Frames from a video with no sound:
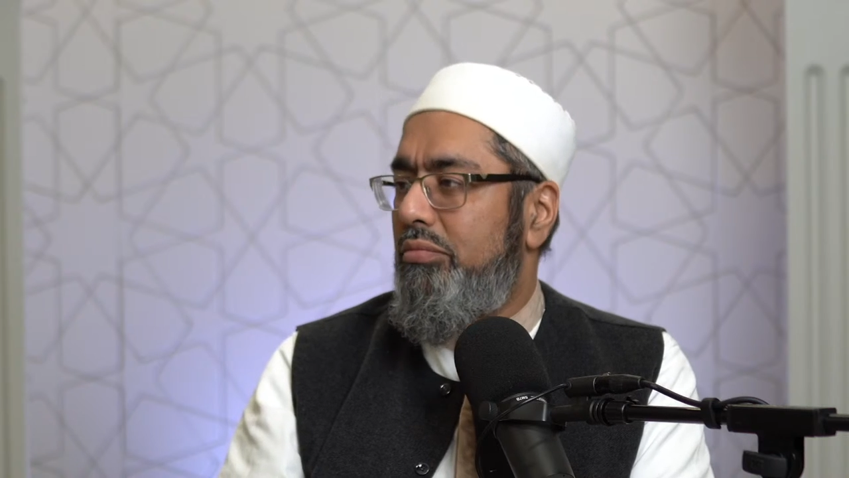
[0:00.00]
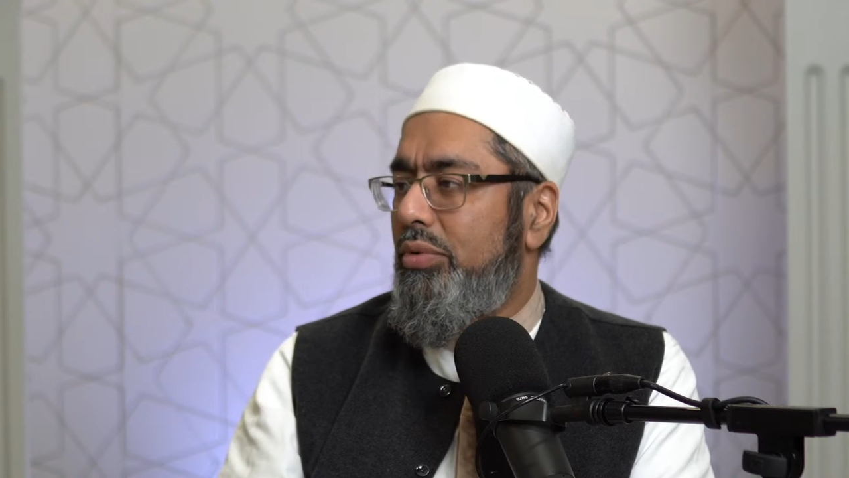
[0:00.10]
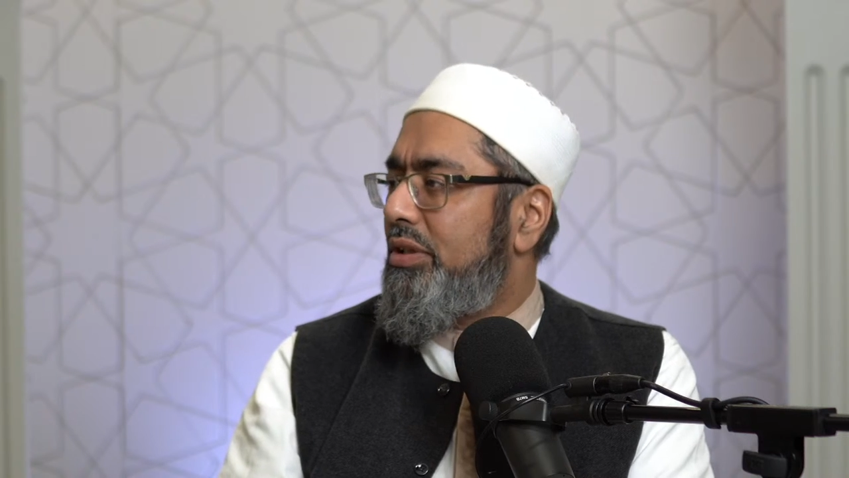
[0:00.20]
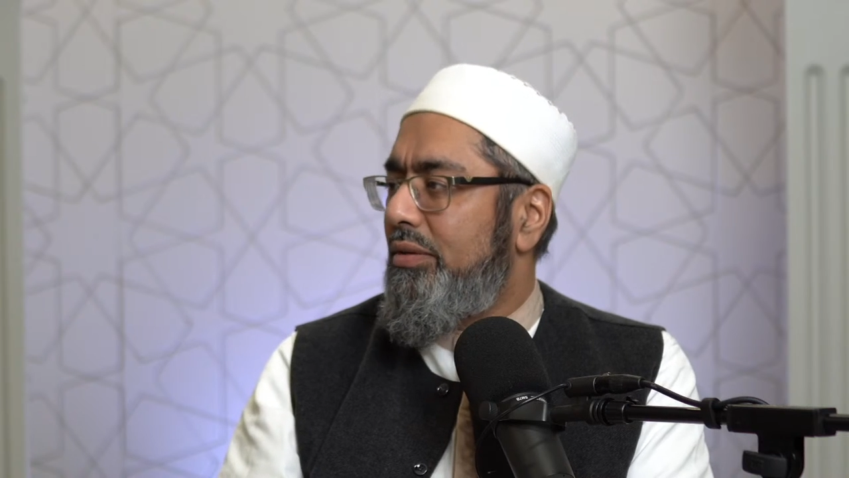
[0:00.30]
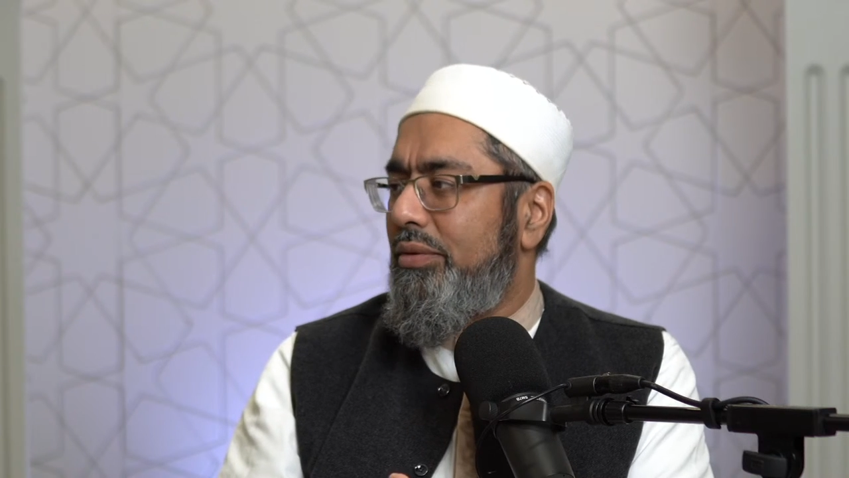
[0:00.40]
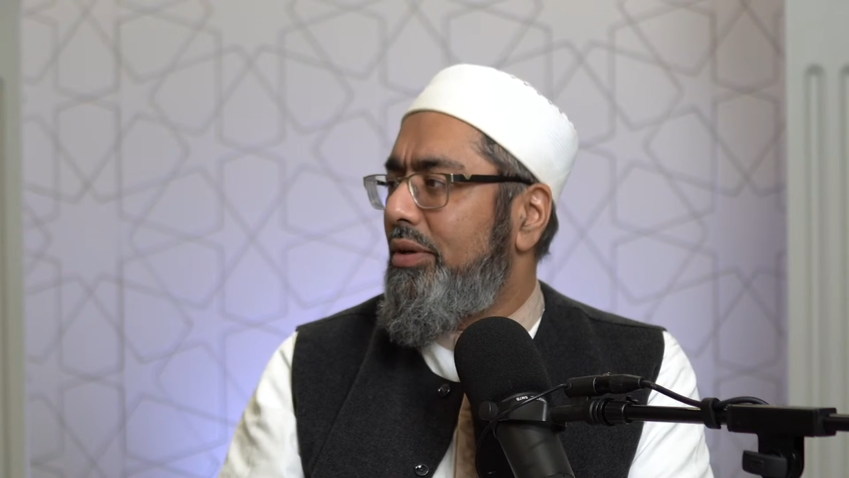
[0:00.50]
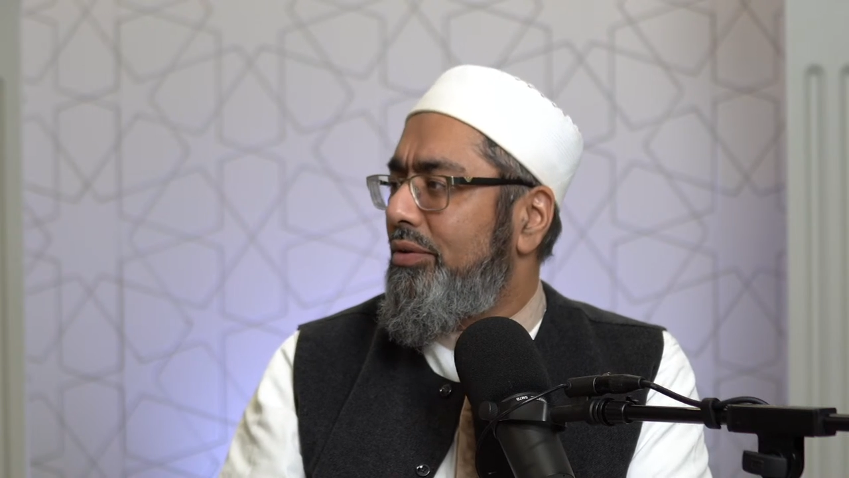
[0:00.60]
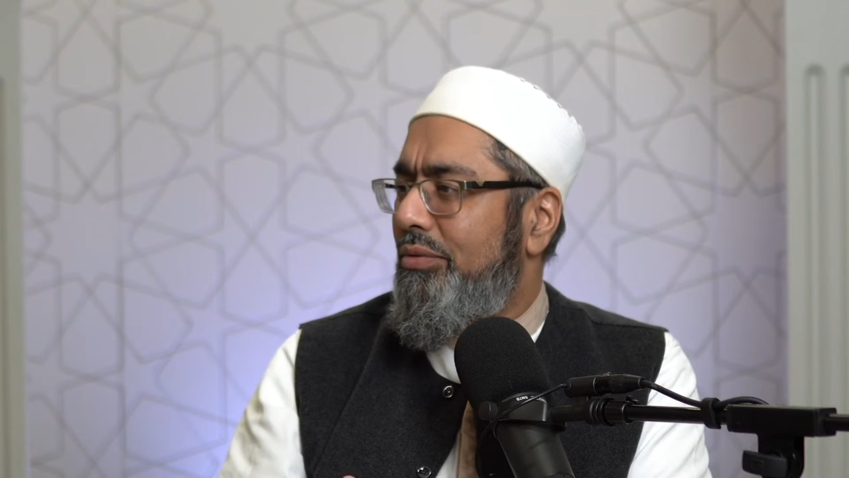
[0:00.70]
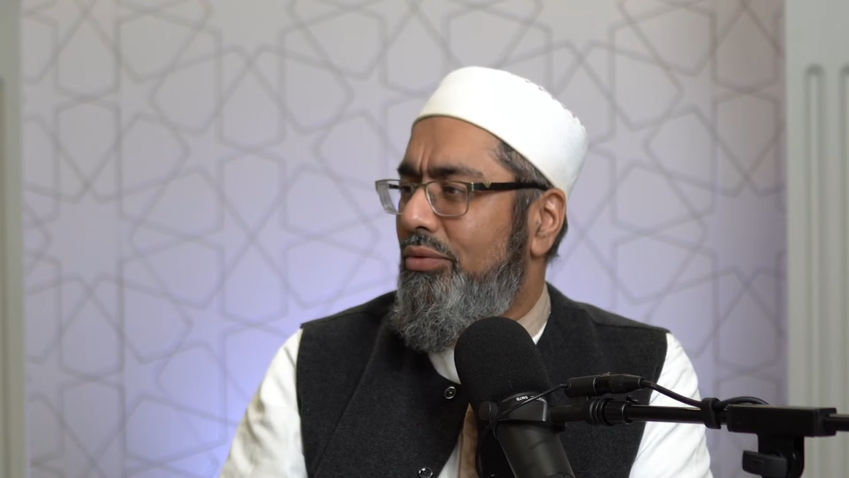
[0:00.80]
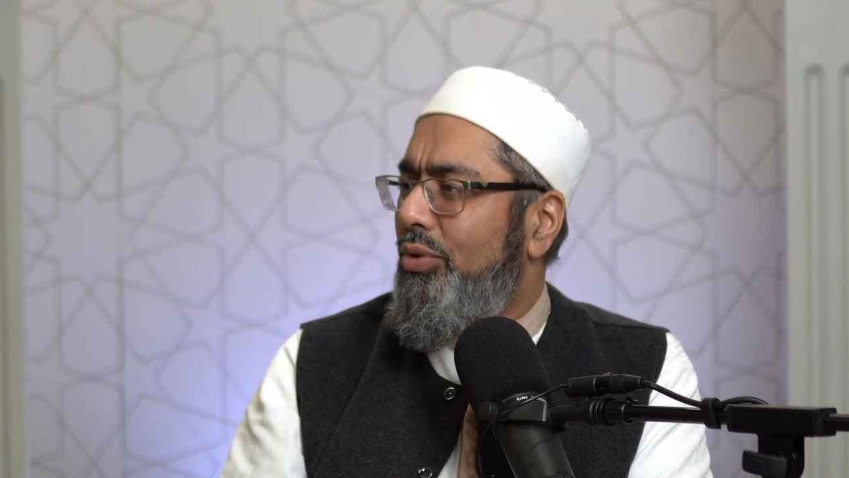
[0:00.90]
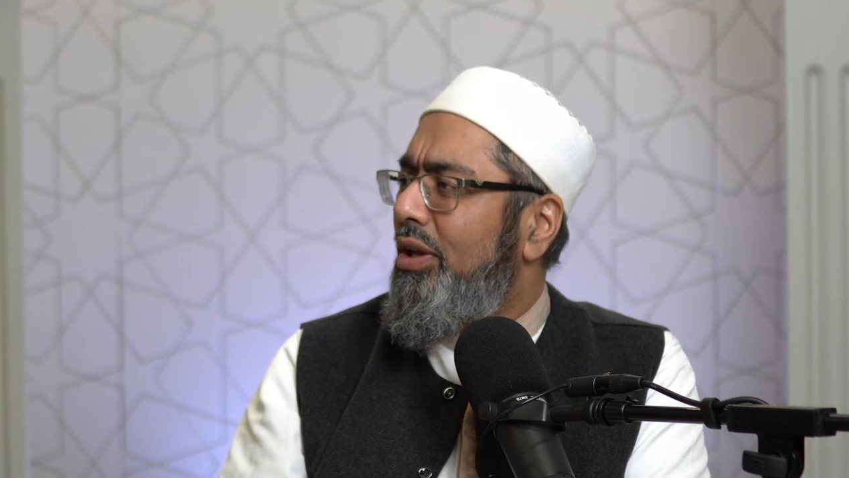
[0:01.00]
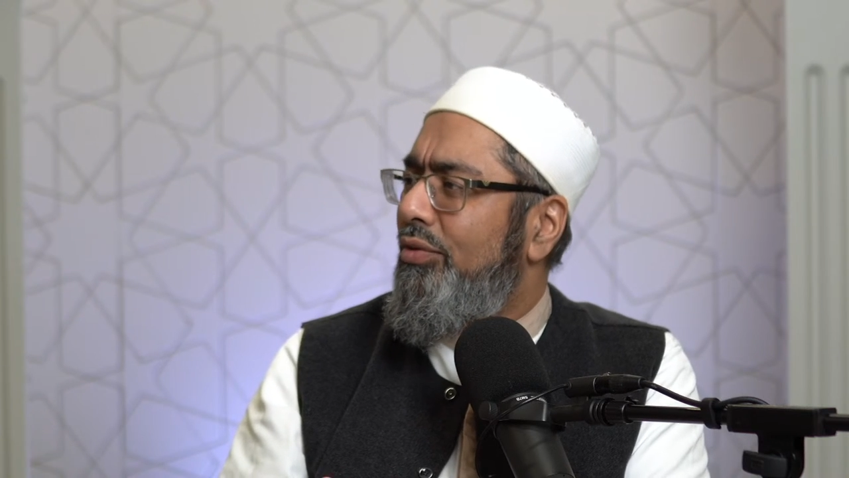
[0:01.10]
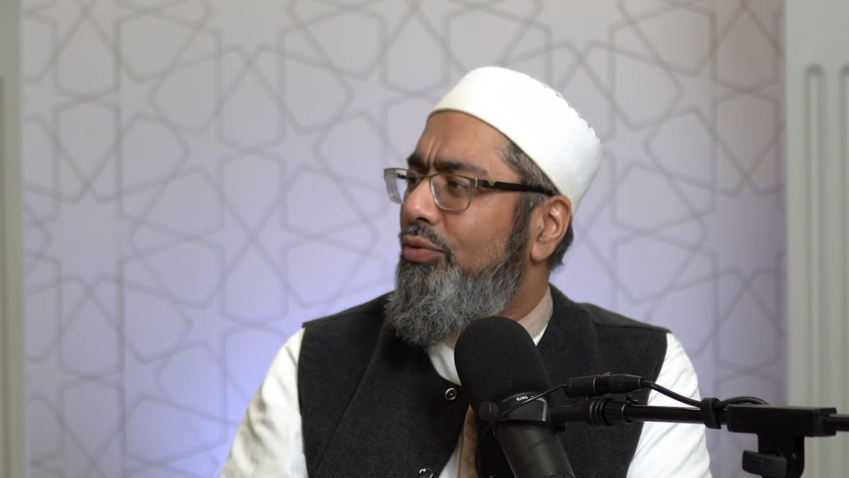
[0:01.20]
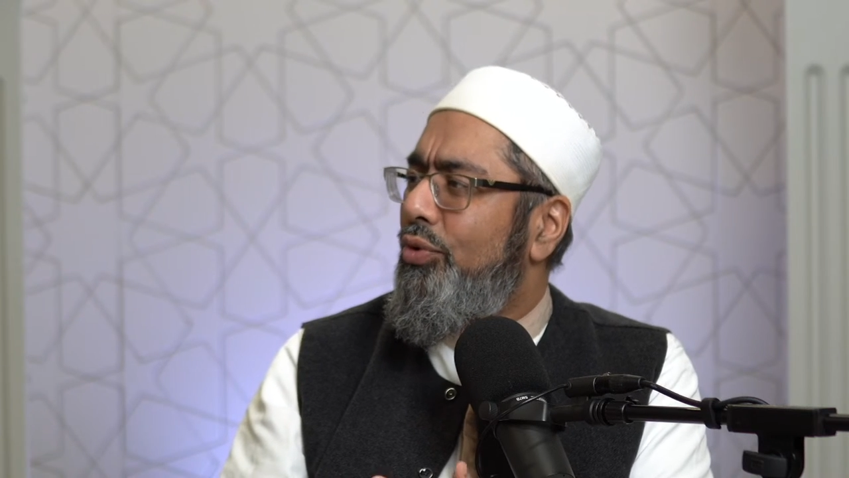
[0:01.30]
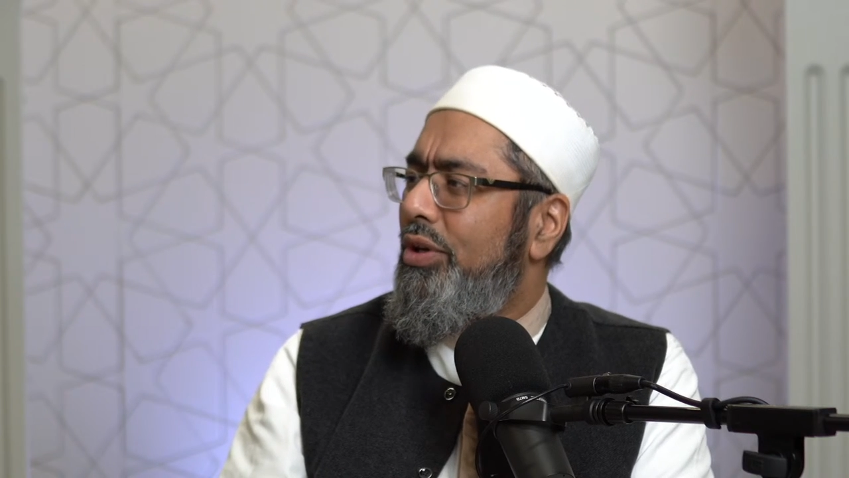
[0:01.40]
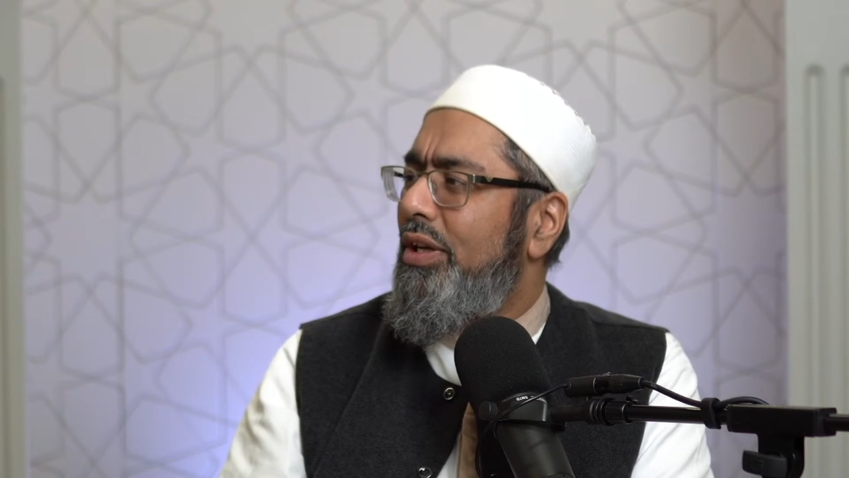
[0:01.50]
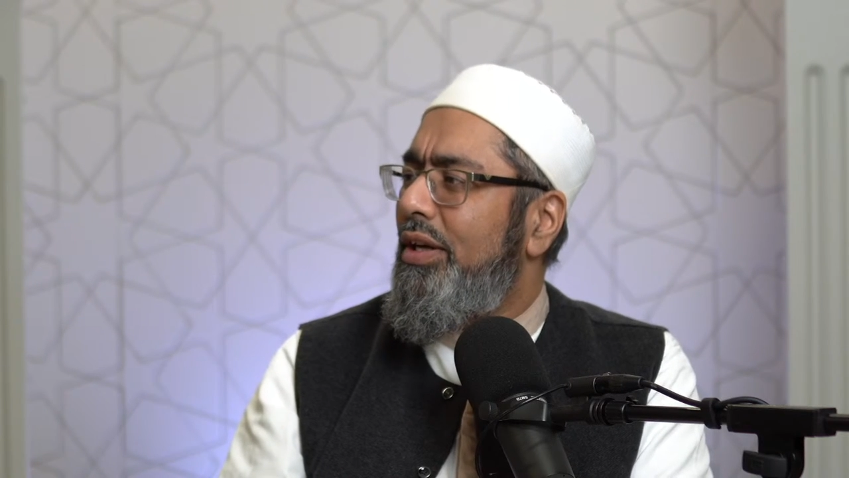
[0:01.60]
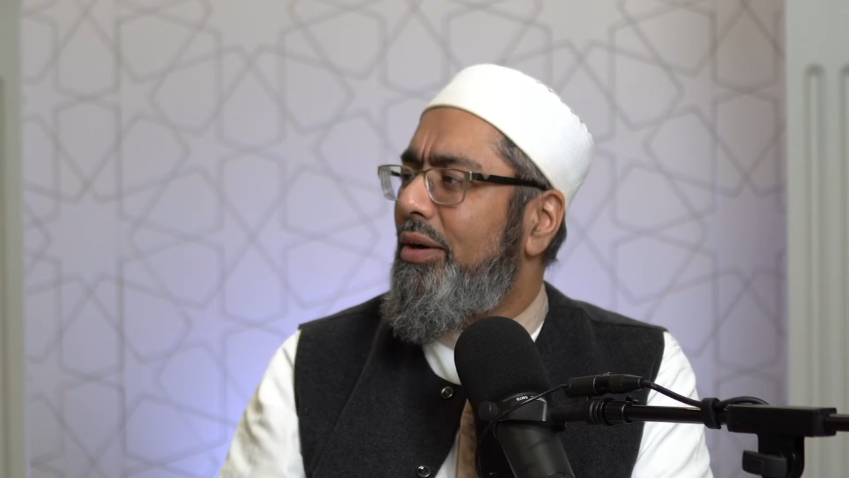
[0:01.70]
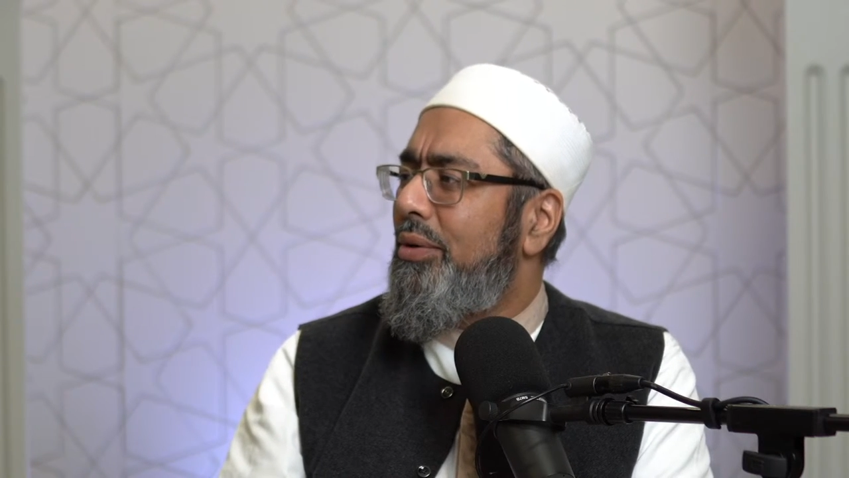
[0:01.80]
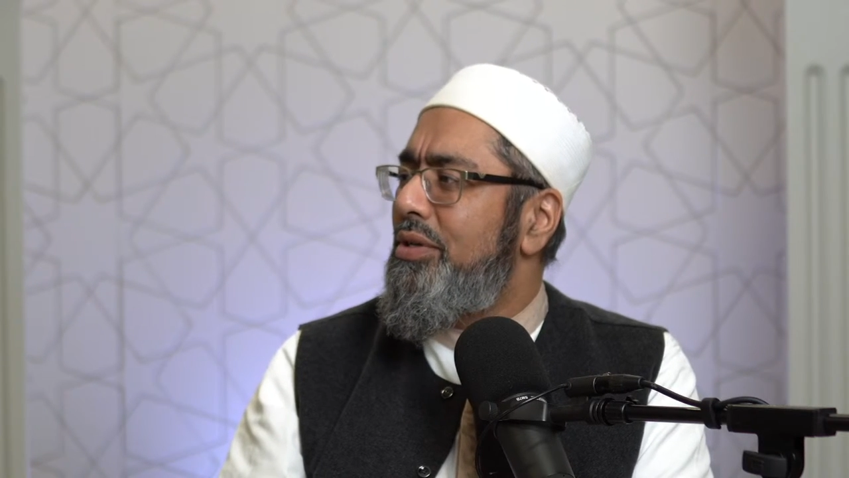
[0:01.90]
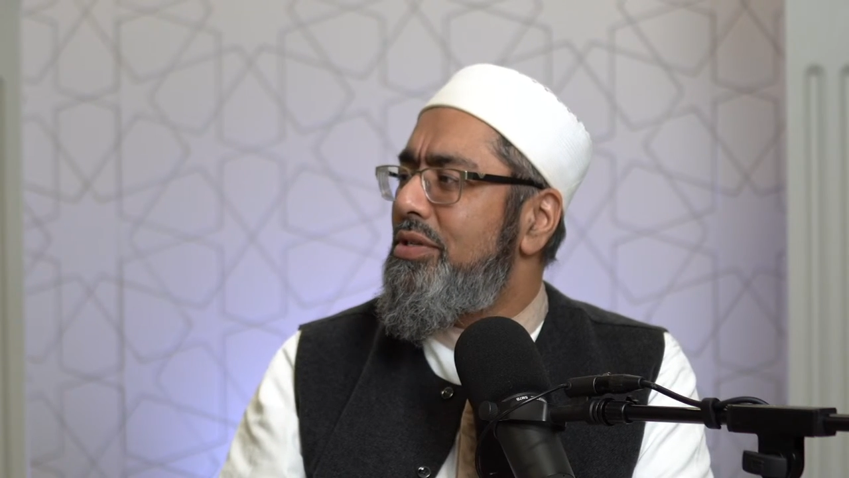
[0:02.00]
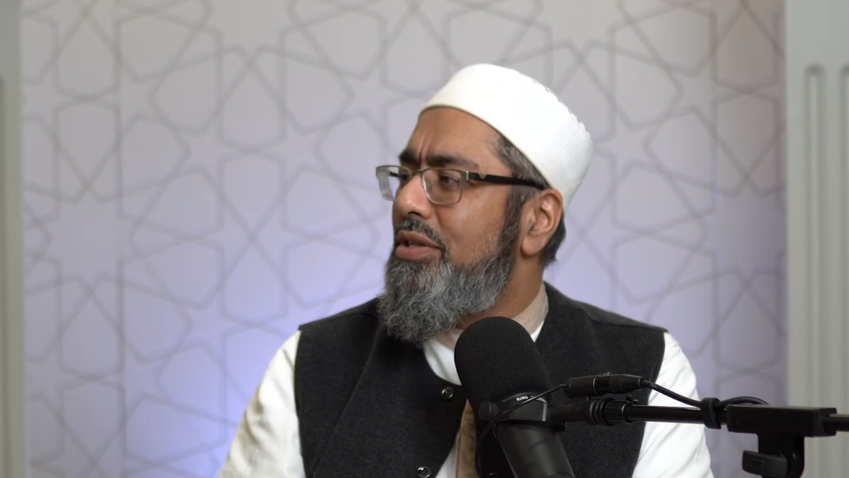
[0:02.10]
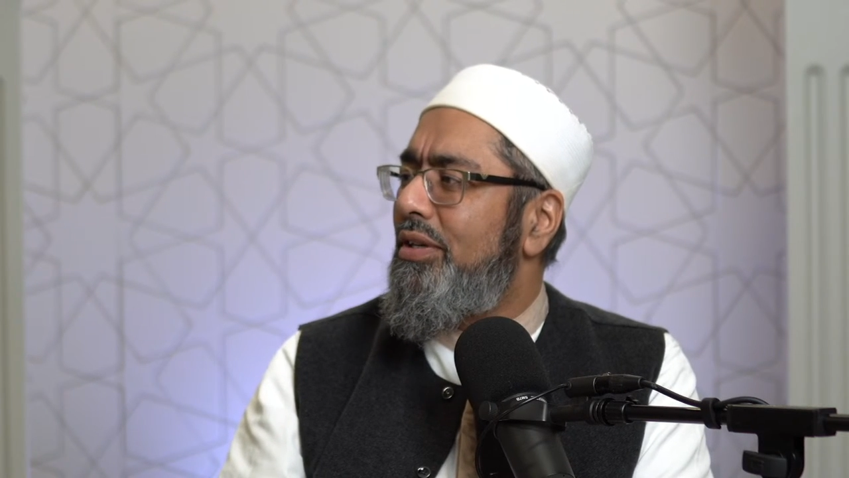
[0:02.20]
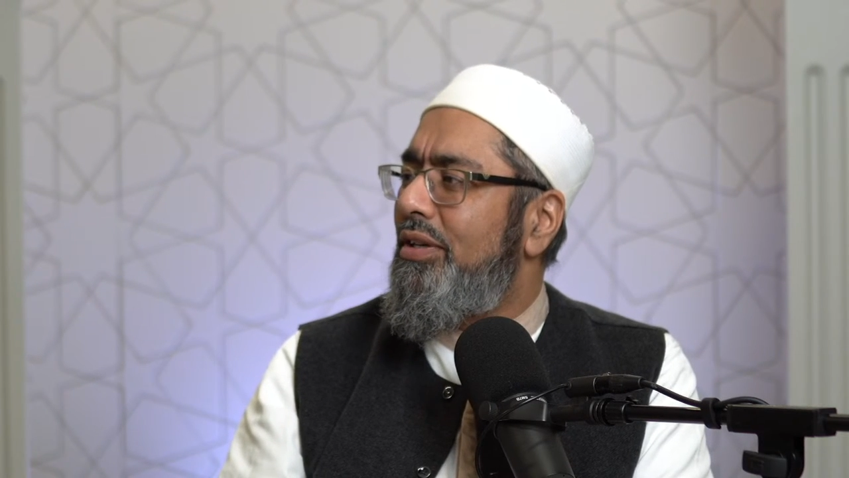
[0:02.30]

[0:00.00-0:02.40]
What, about 12, 14 hours?